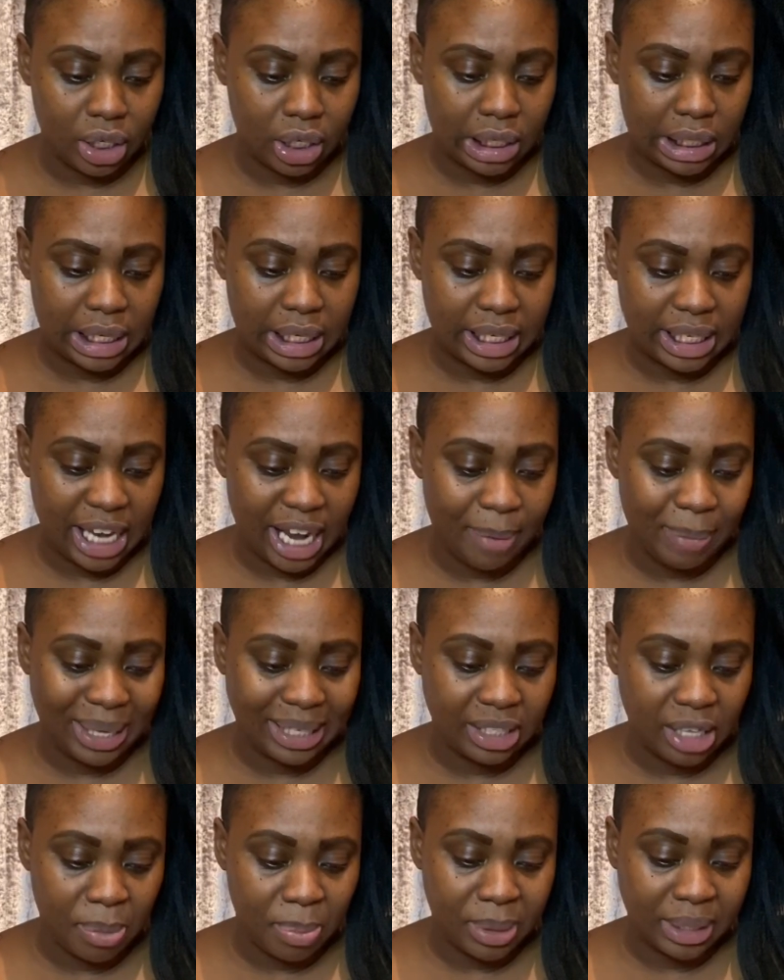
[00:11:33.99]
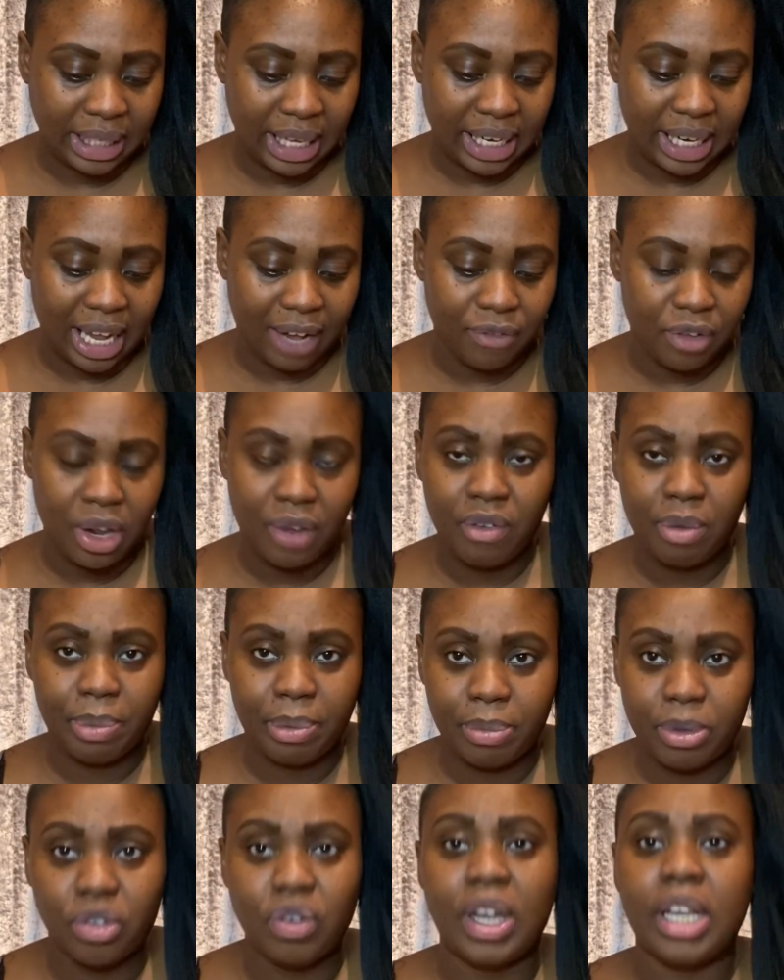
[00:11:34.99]
the same as number 10 have you ever been
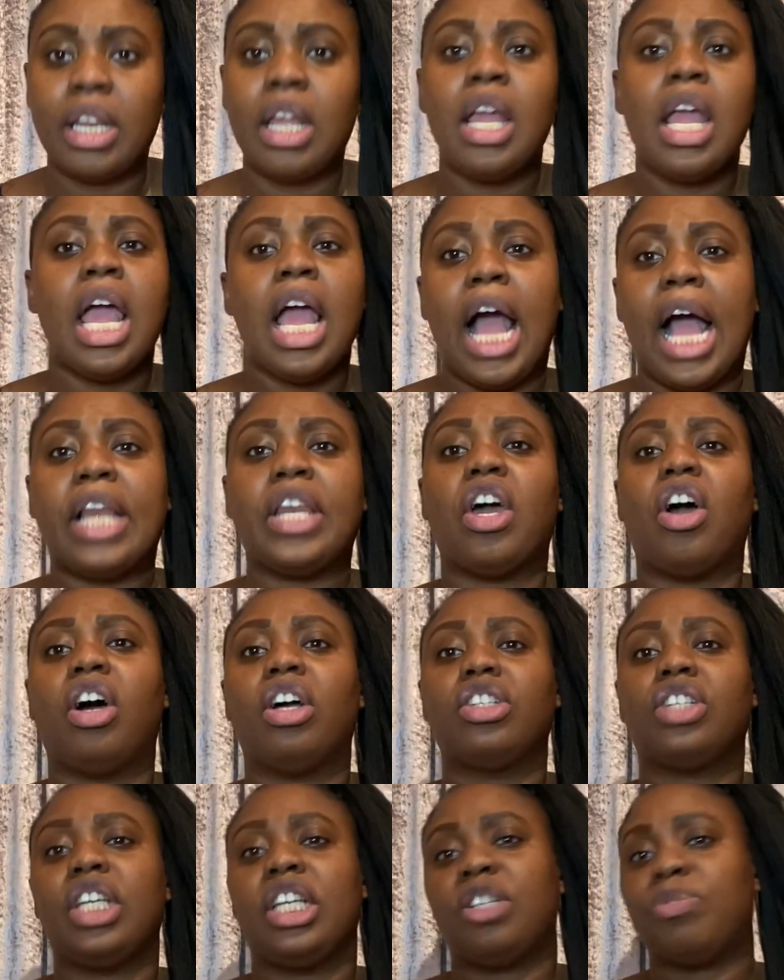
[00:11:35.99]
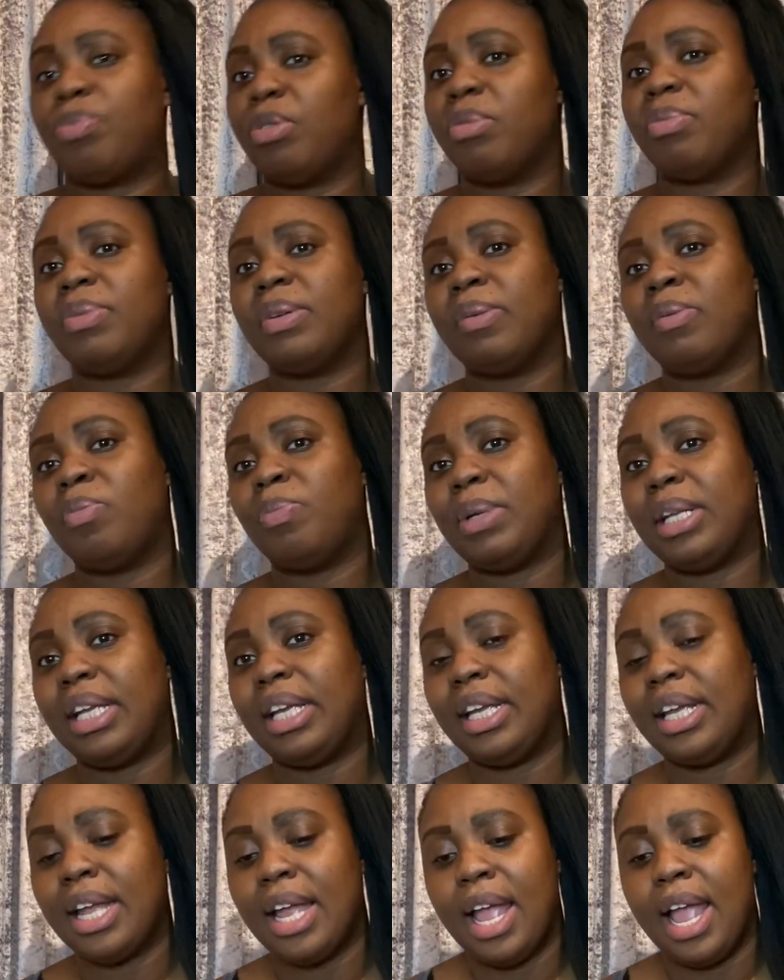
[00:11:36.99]
betrayed and the answer is
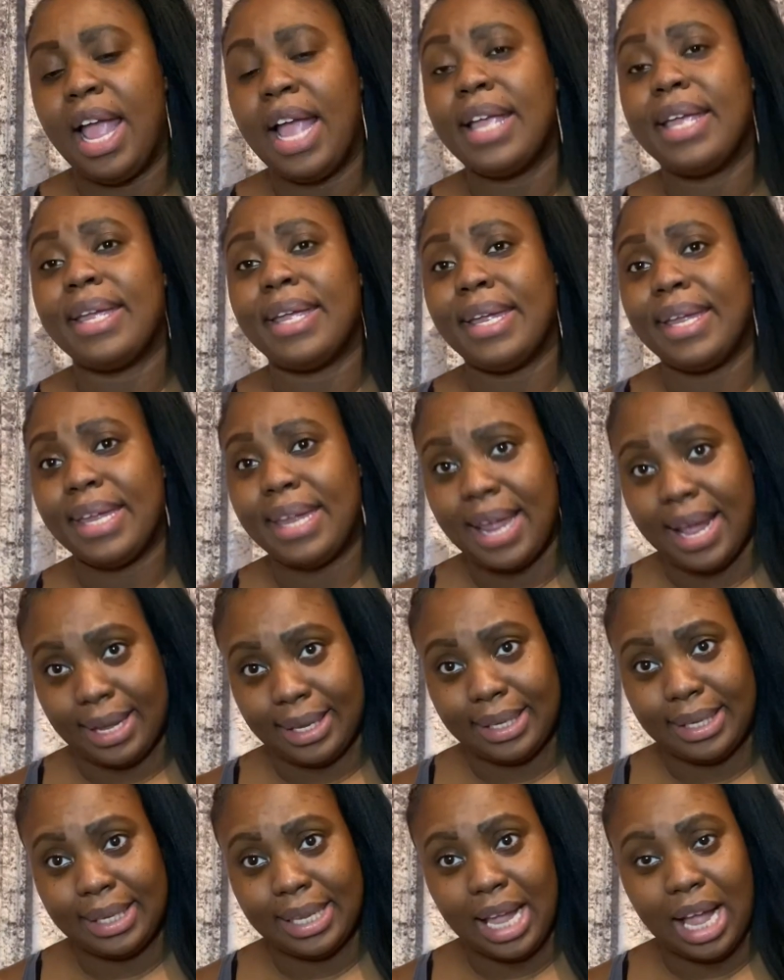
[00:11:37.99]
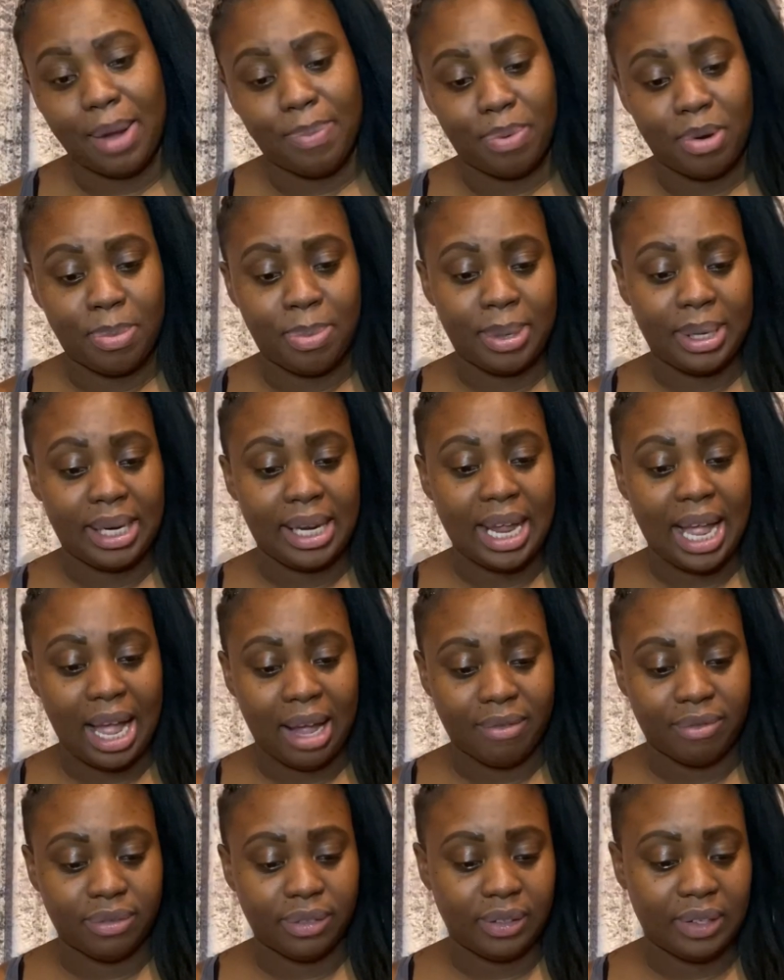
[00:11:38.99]
probably yes i probably
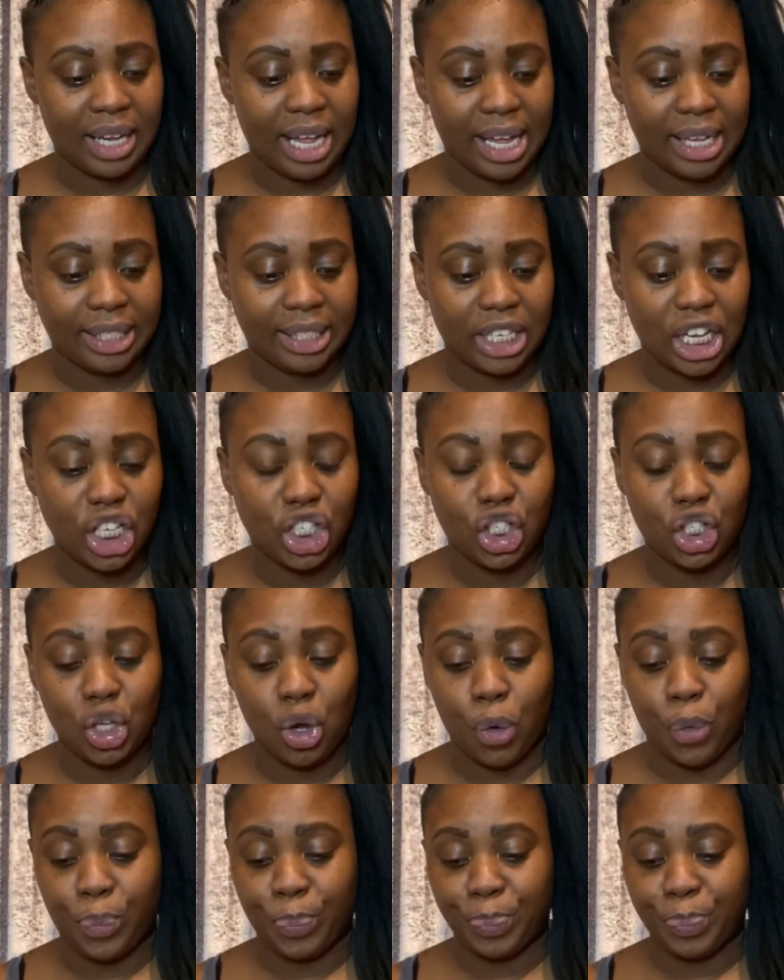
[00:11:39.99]
have guys so